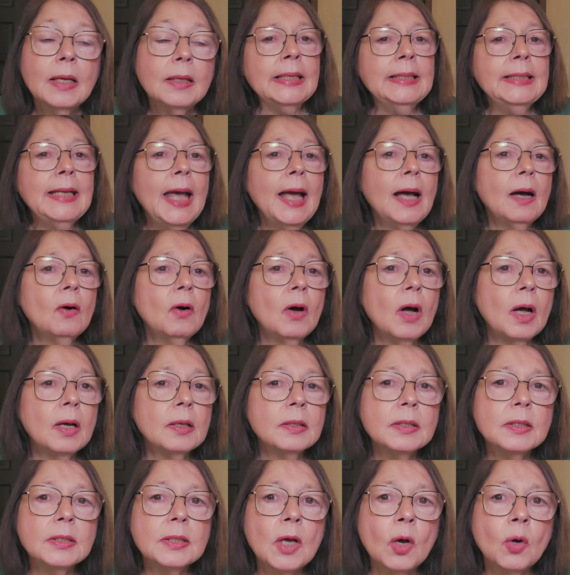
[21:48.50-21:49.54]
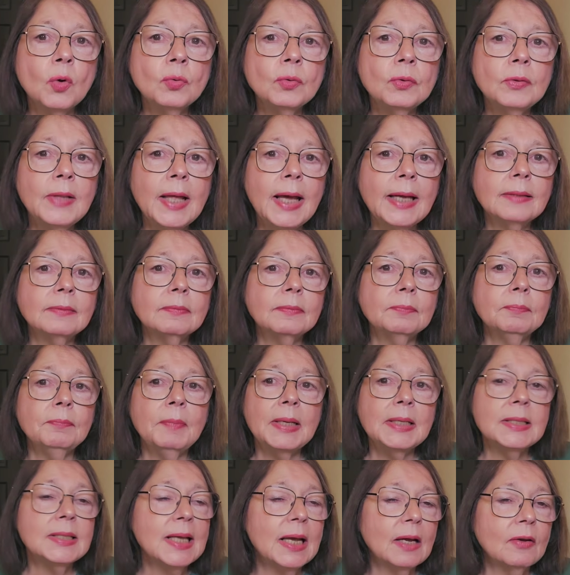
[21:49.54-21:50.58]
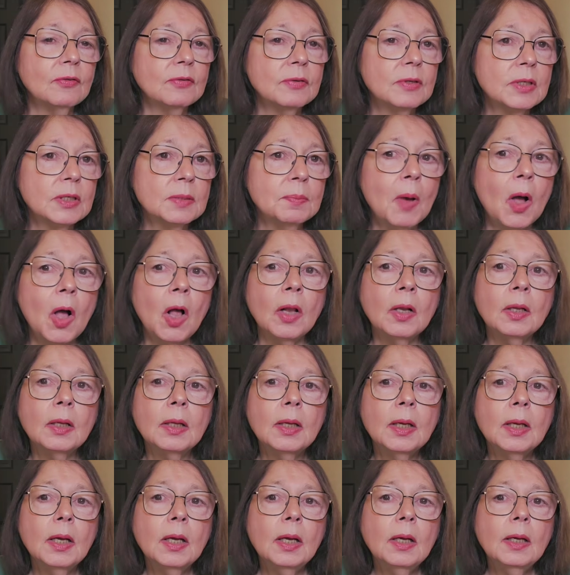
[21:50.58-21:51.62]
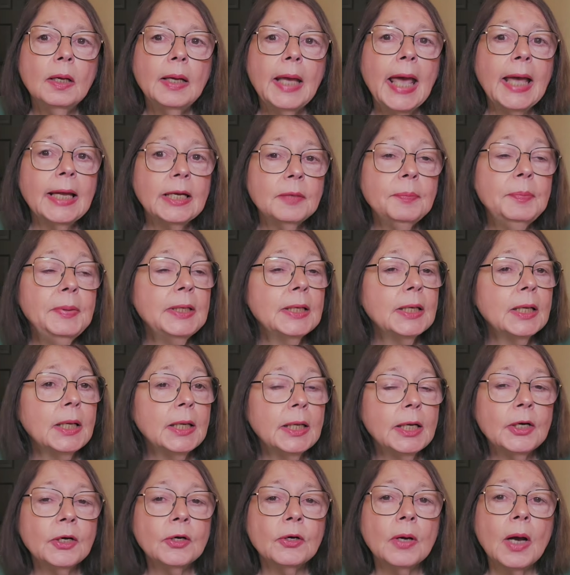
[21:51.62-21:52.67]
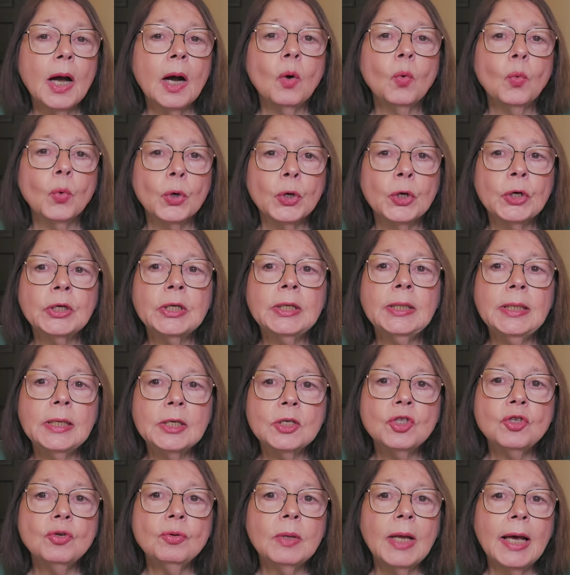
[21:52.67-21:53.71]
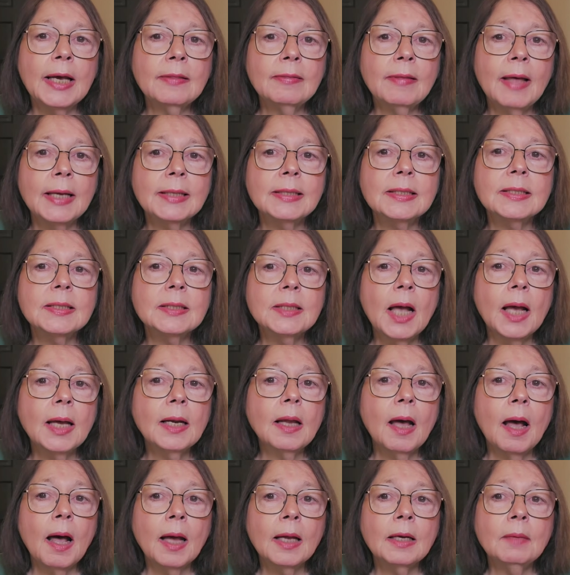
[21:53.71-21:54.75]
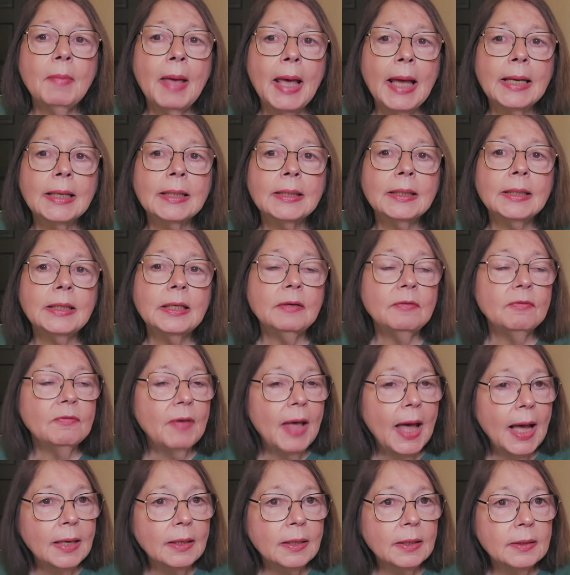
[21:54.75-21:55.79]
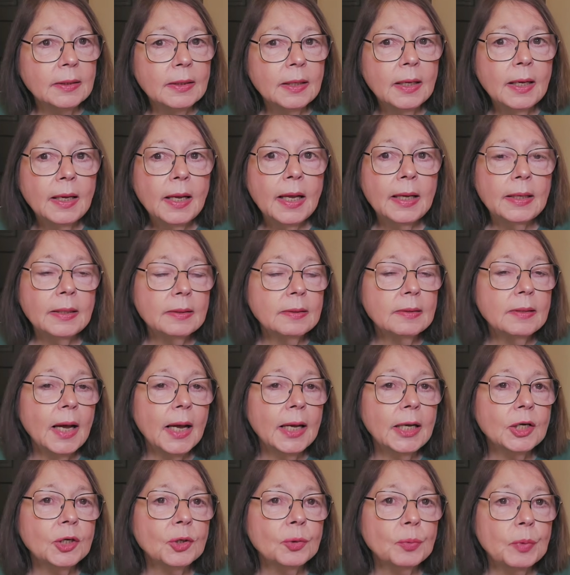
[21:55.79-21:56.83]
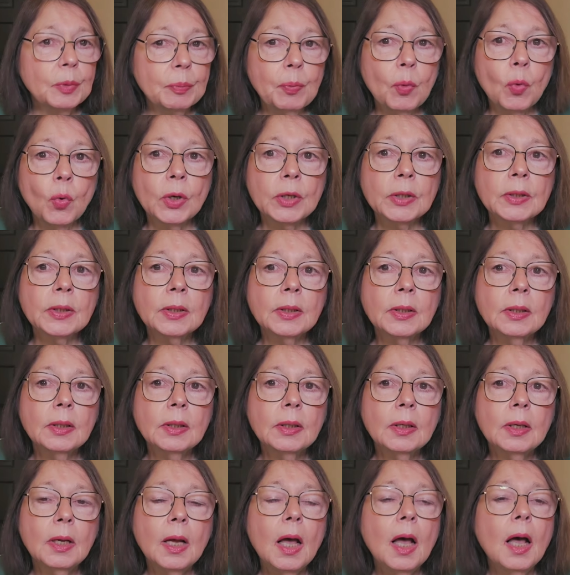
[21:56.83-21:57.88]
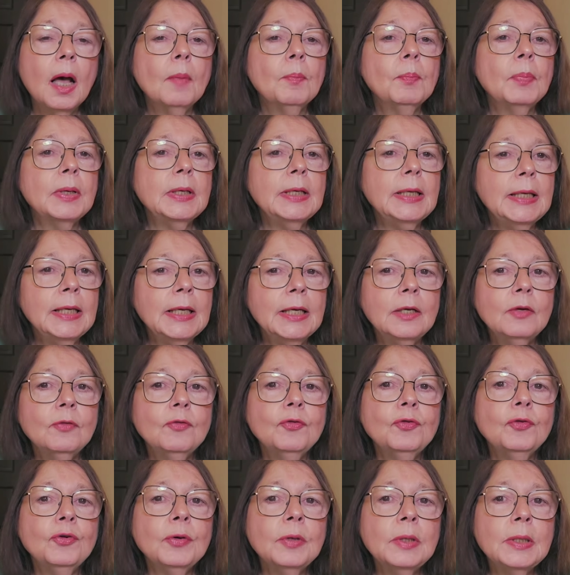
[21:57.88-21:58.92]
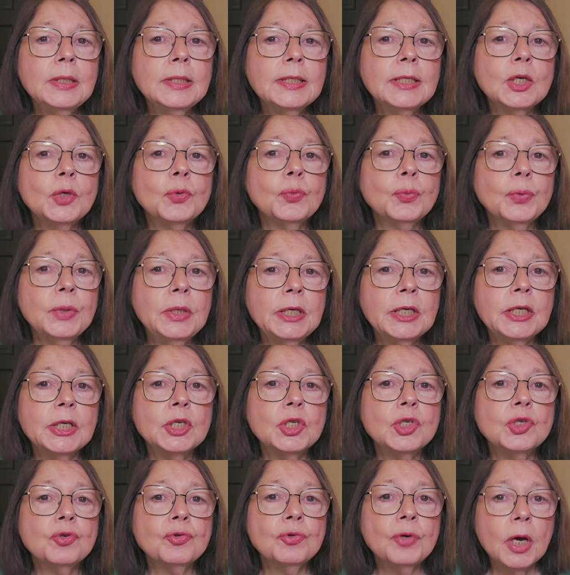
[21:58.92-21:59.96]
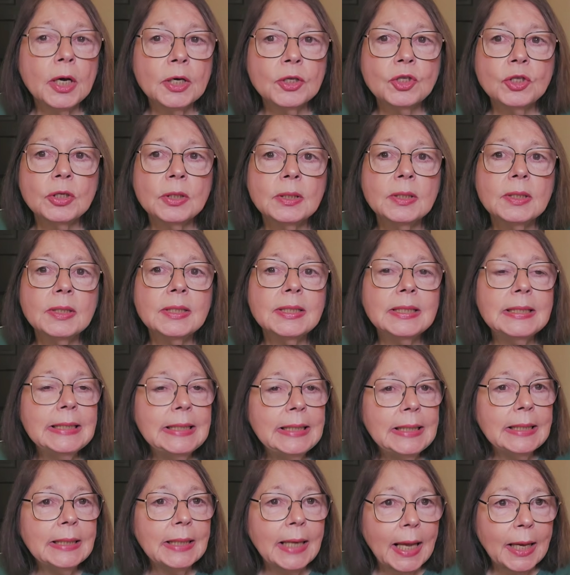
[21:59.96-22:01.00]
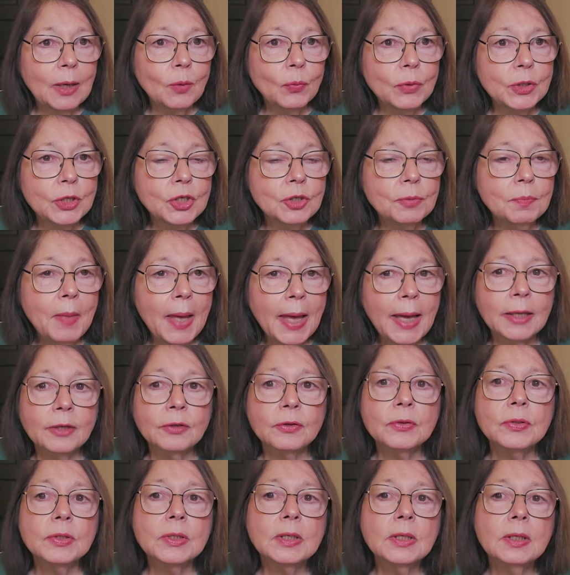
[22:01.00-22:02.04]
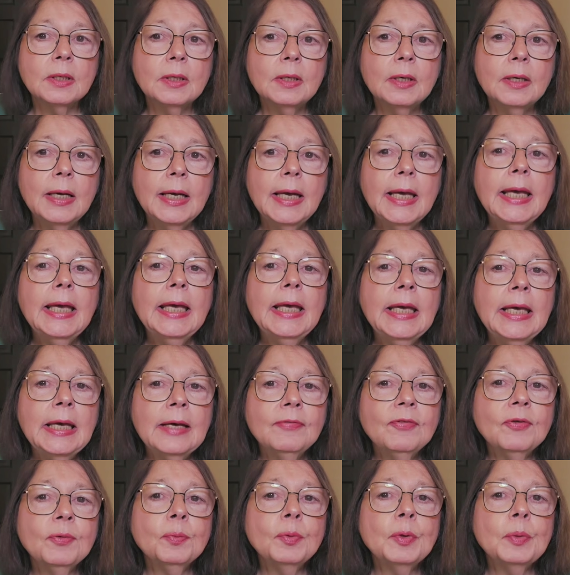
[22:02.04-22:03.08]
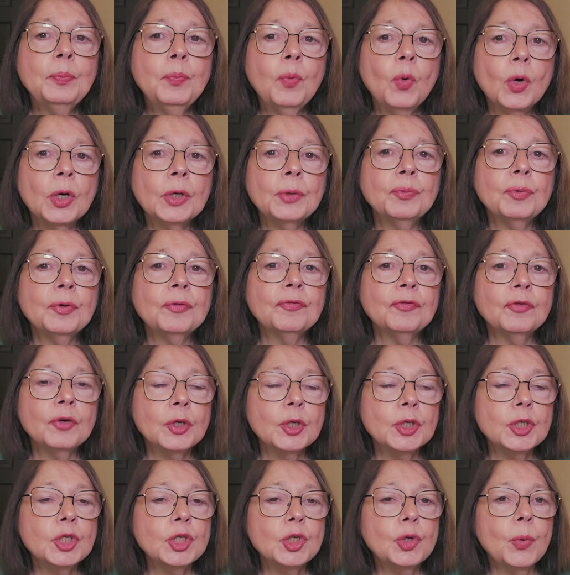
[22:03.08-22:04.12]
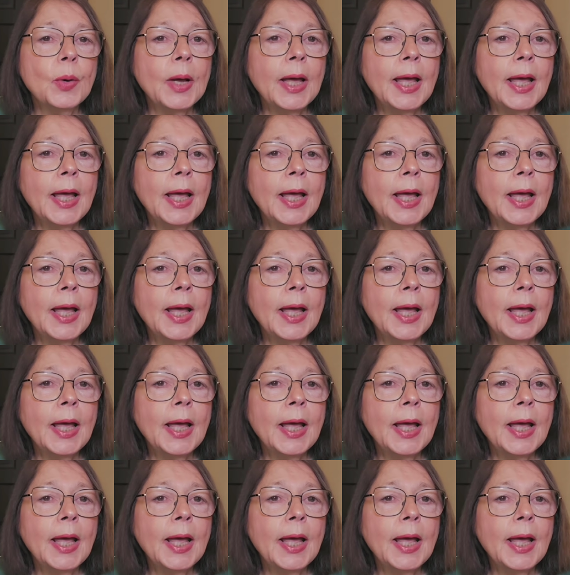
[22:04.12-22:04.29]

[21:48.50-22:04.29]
Now, on its own, that may sound small. And to be clear, a wording issue like that does not automatically invalidate an entire report. But in forensic reconstruction, scene language matters. If a report refers to